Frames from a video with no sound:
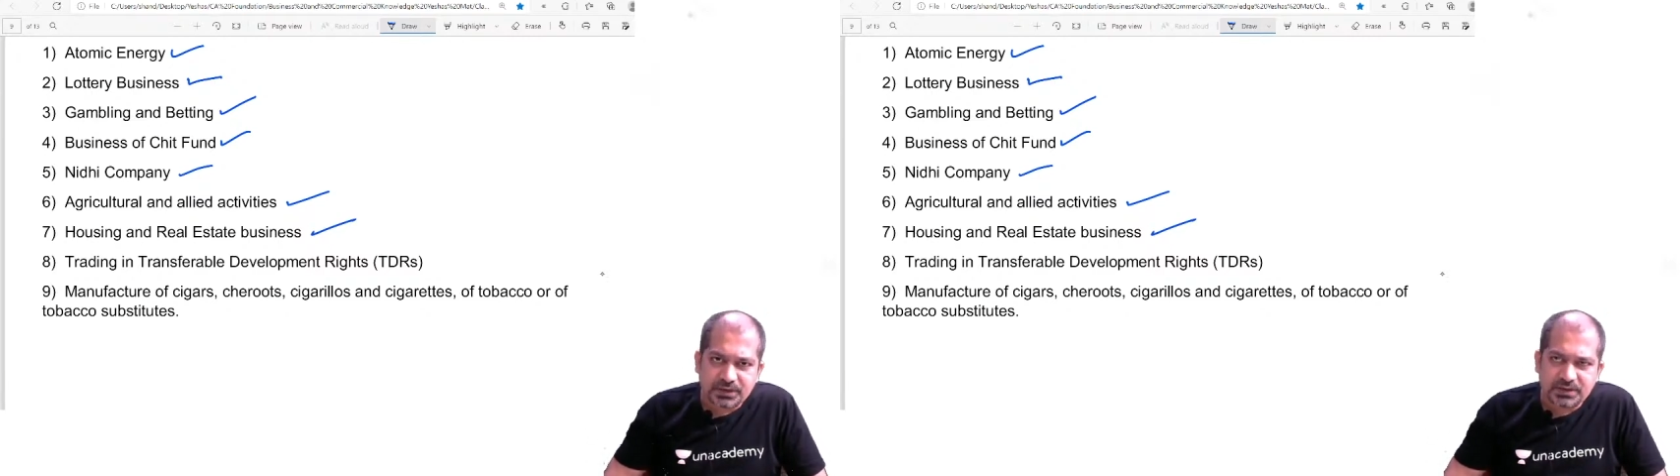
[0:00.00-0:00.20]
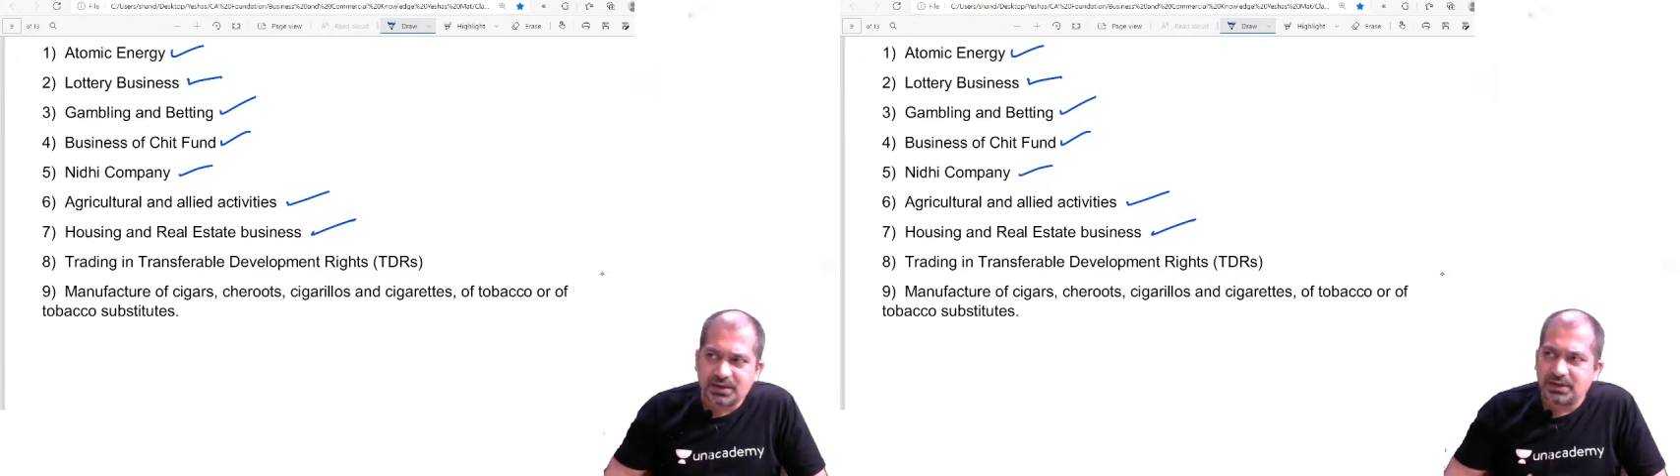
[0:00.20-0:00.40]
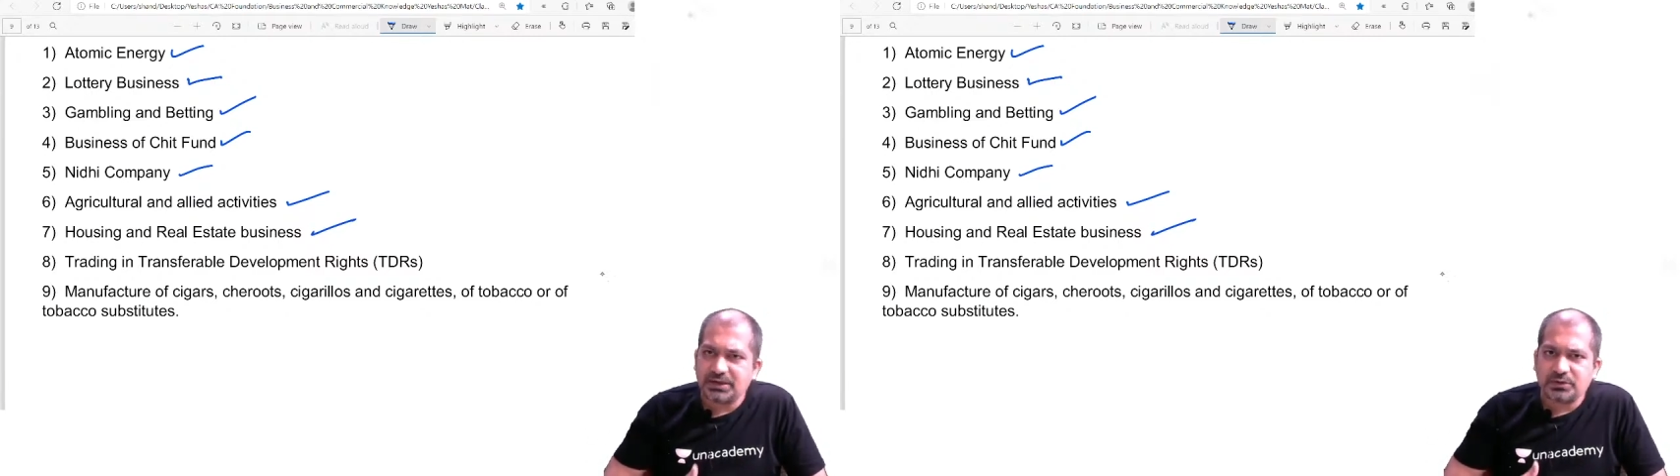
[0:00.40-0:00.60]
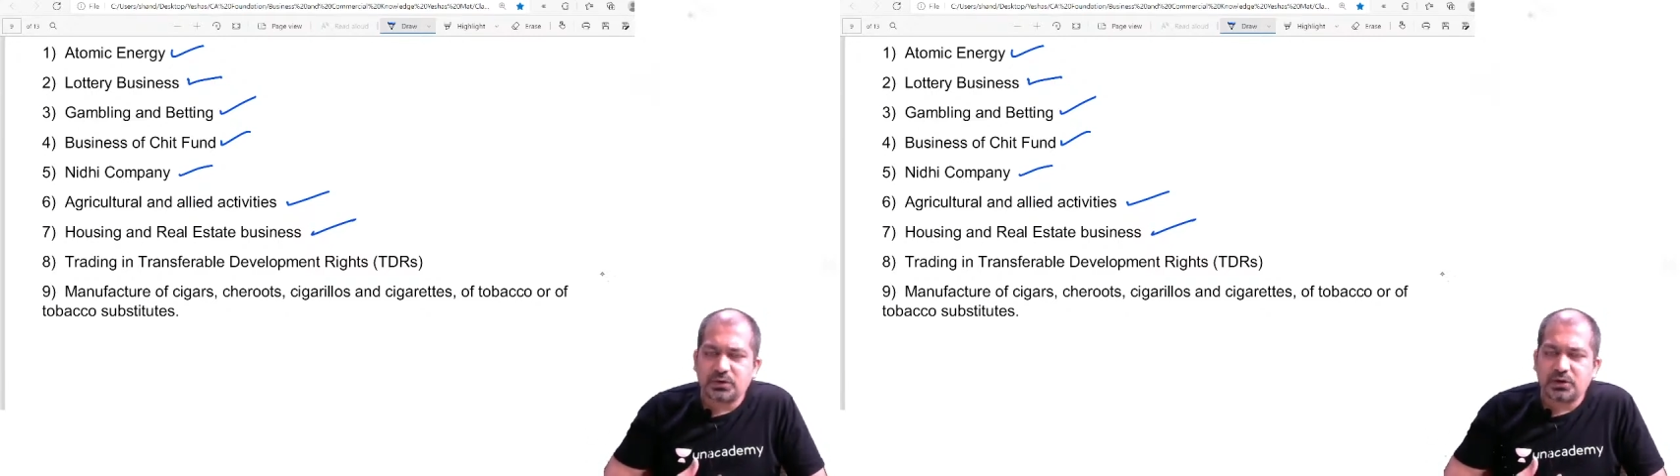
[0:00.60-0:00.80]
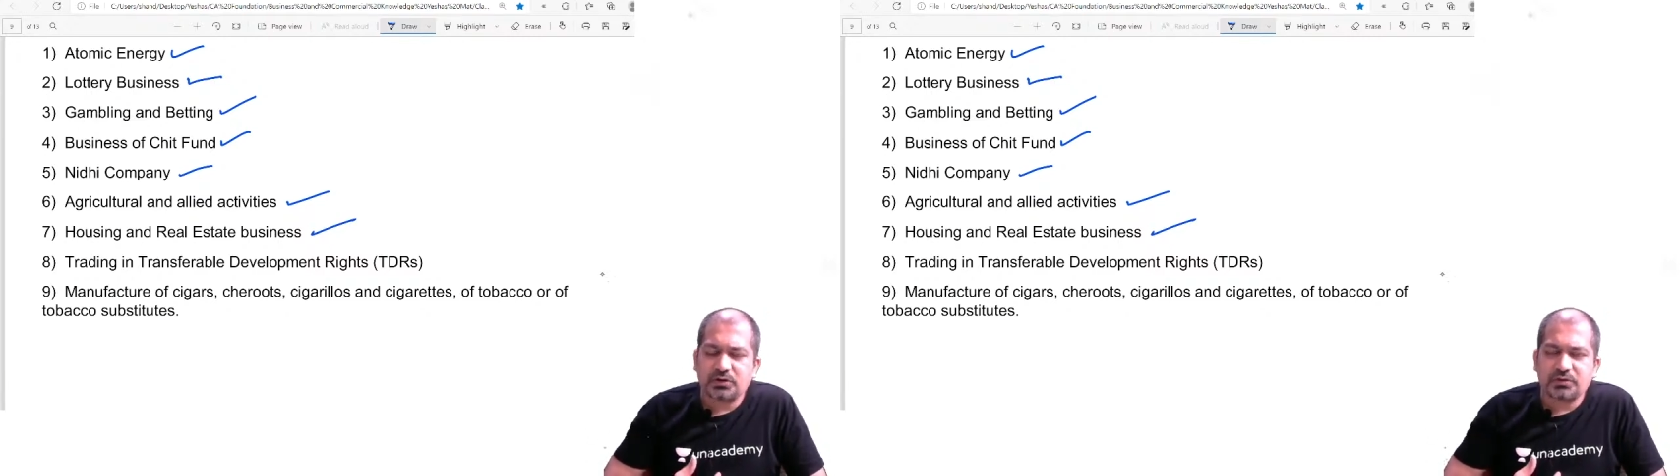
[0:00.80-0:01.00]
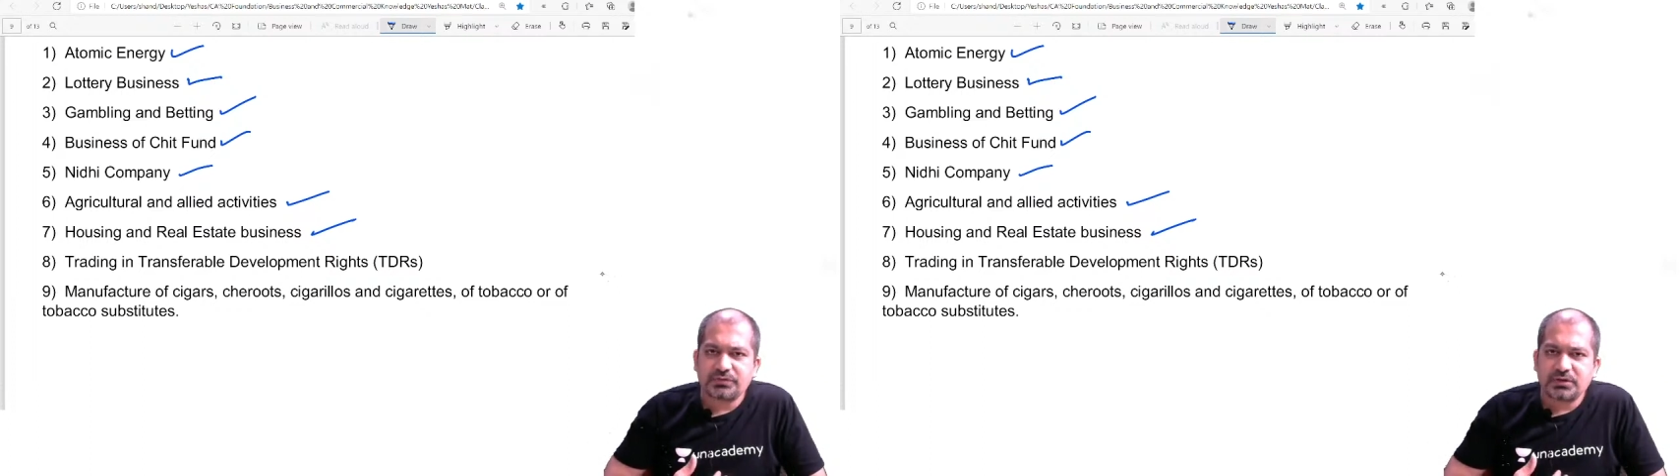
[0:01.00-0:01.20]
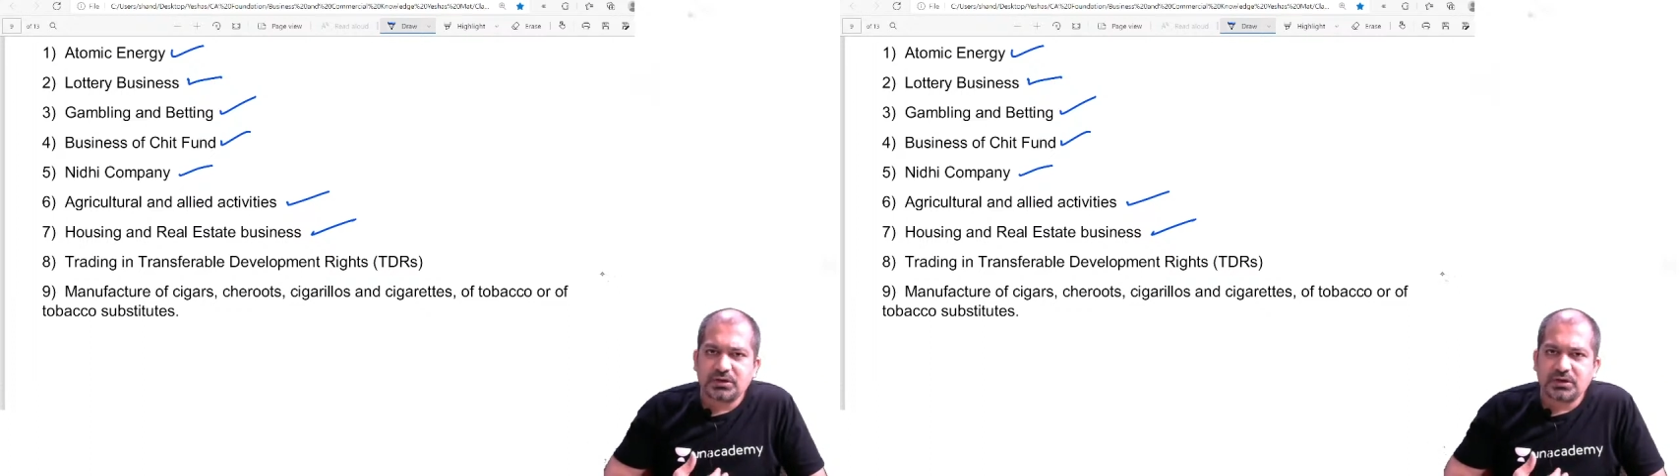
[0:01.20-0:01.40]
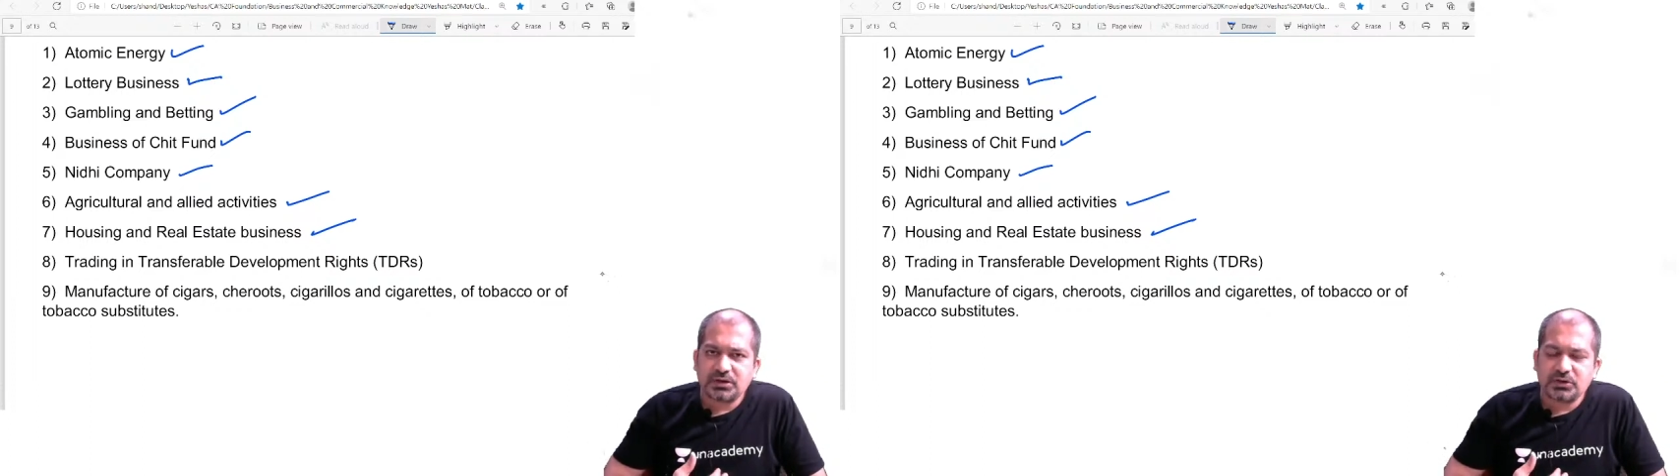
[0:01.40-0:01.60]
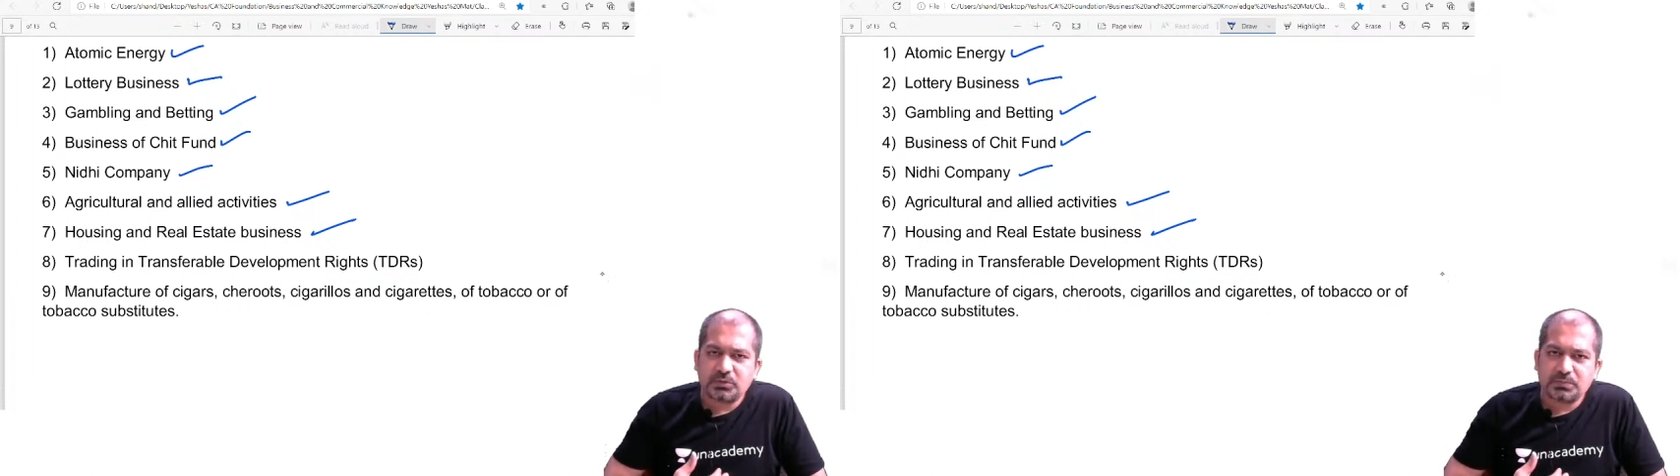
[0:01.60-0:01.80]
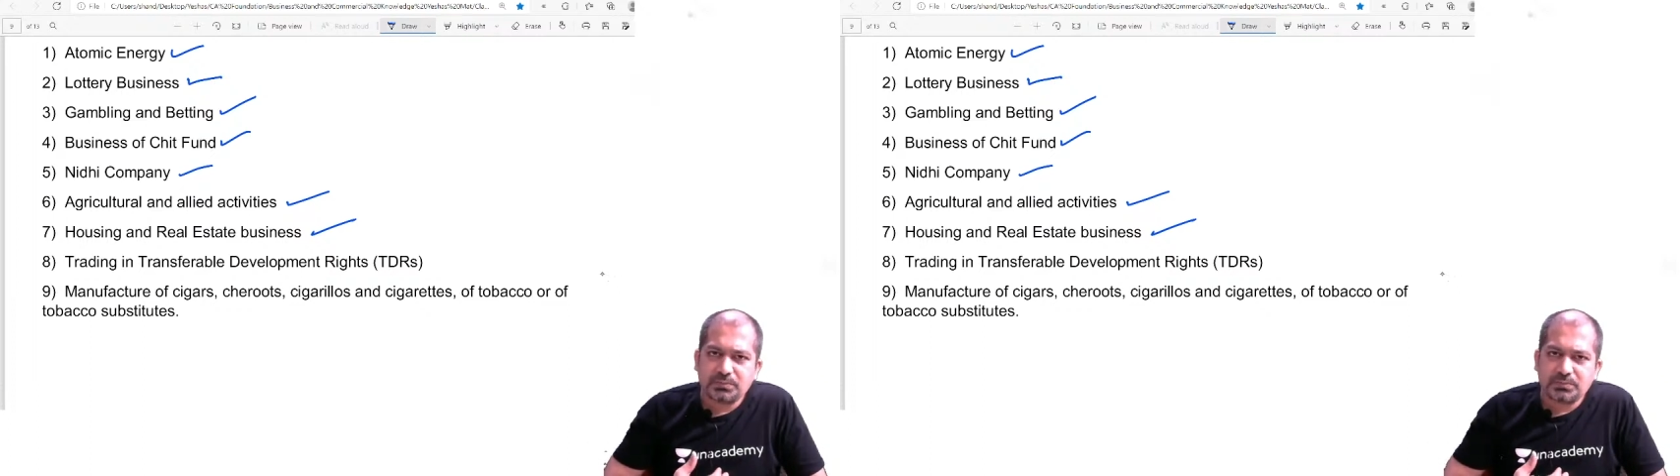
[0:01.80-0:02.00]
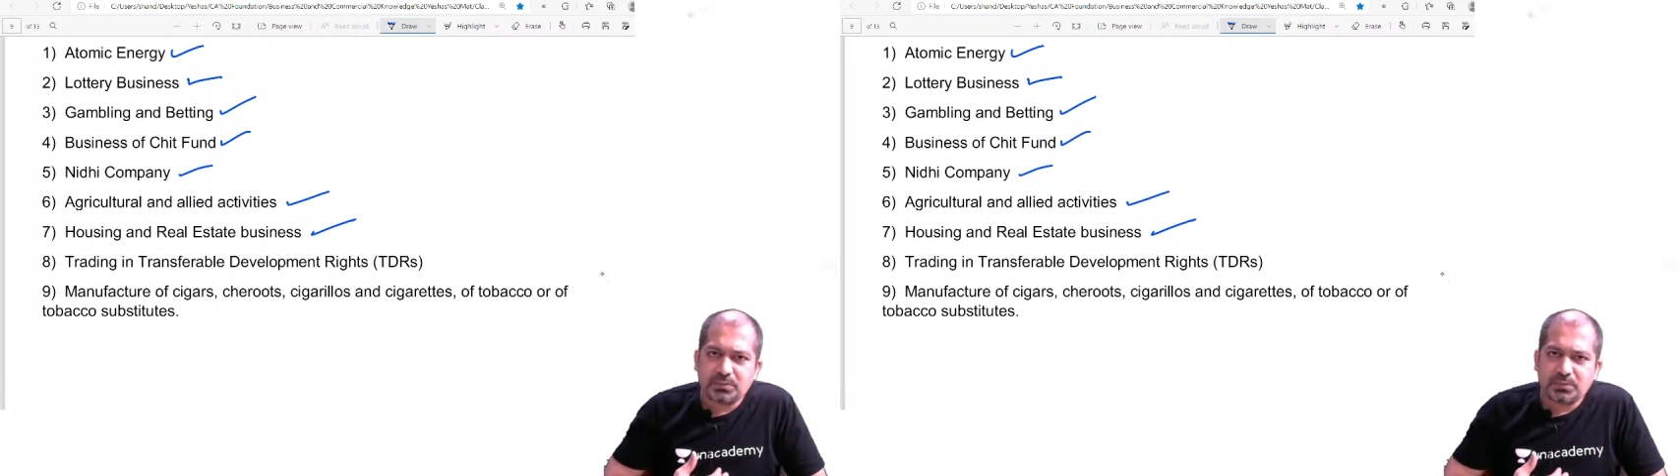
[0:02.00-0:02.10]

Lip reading: It can lead to a lot of you know